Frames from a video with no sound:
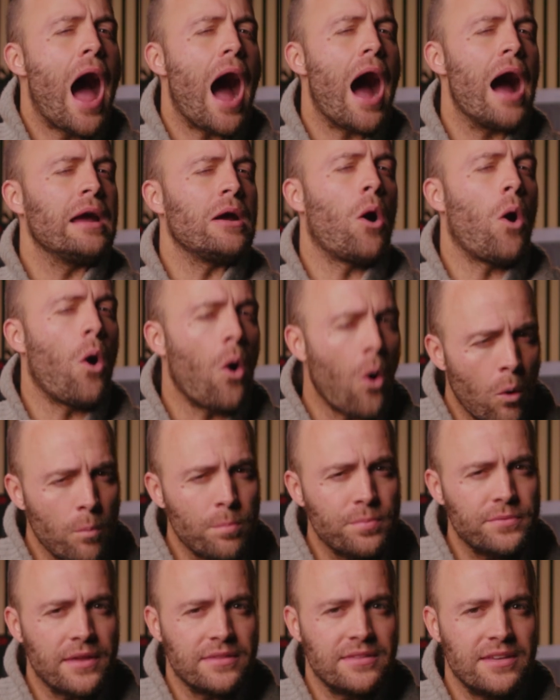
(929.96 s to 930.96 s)
I
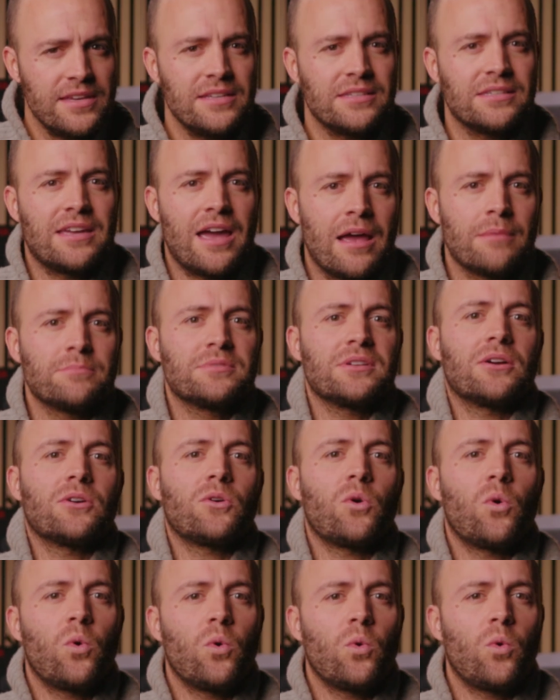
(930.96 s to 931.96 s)
hope that these games
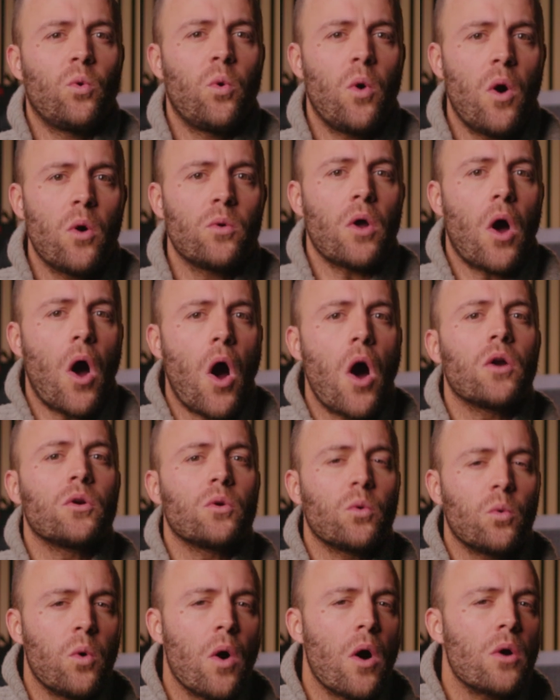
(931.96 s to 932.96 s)
are
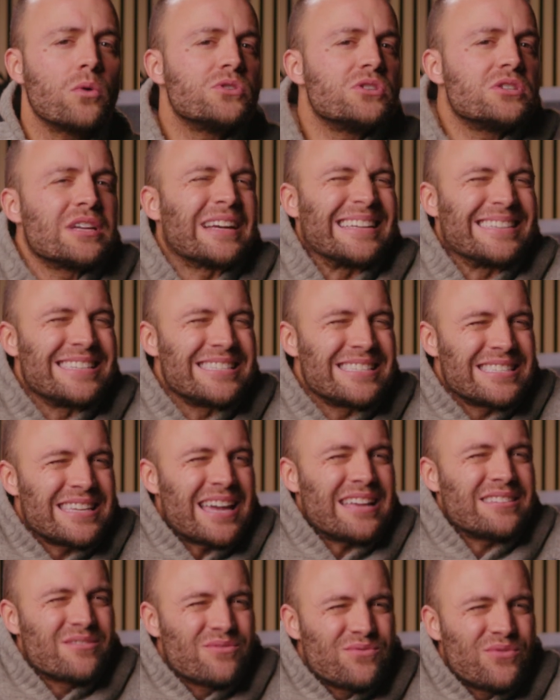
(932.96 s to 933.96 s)
quote-unquote
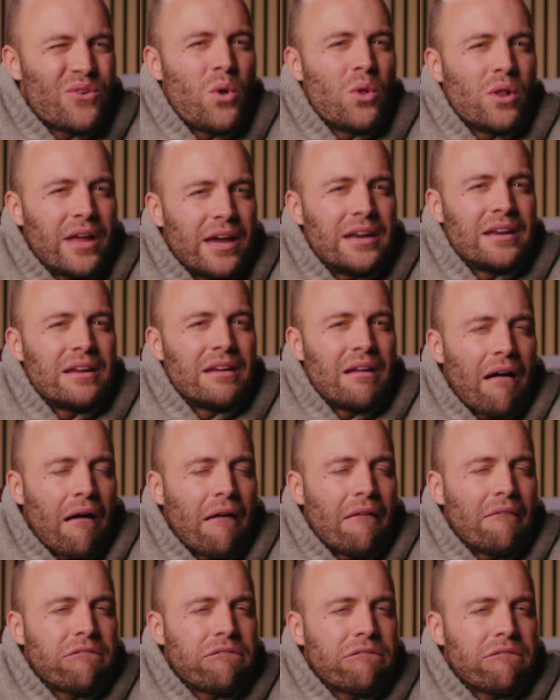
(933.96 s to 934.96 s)
successful
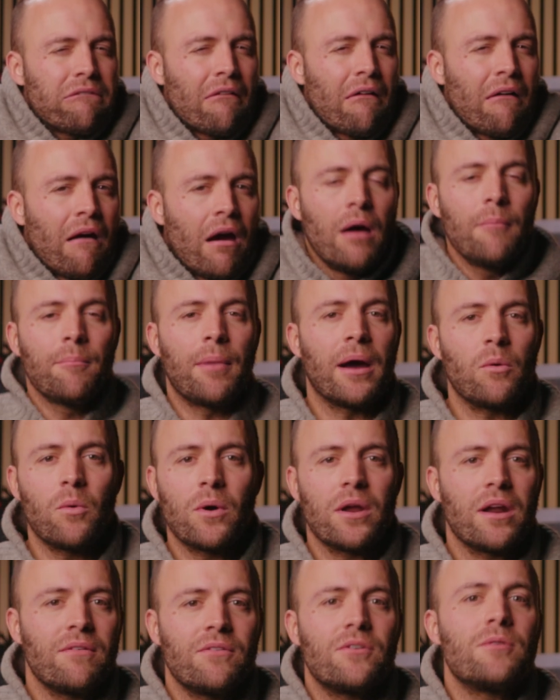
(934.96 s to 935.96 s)
enough by
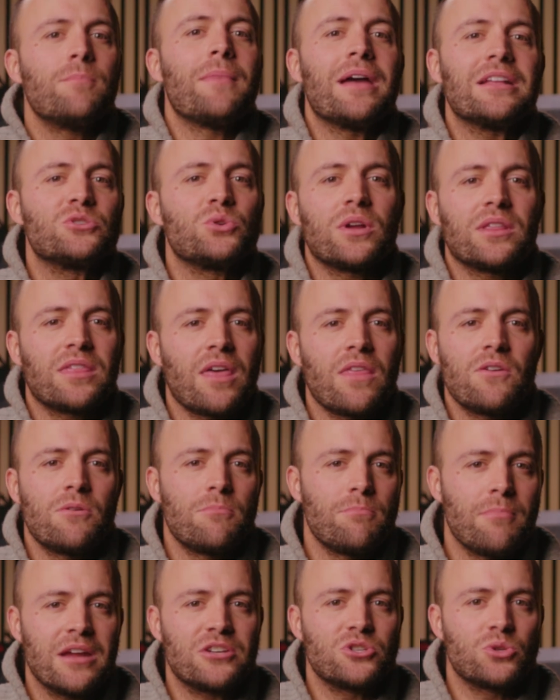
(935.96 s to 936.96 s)
whatever metric that
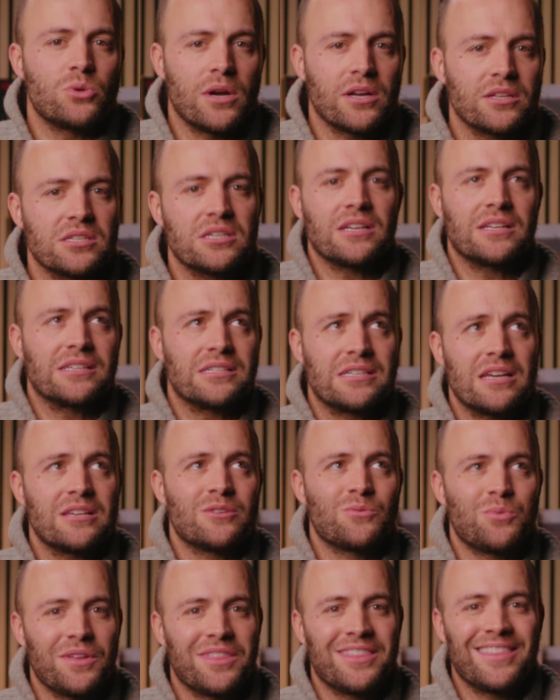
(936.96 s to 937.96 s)
they're measuring
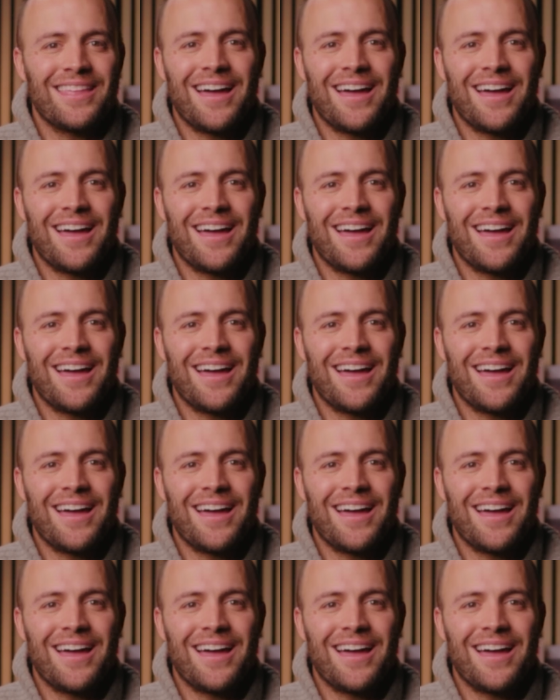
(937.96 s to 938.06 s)
success with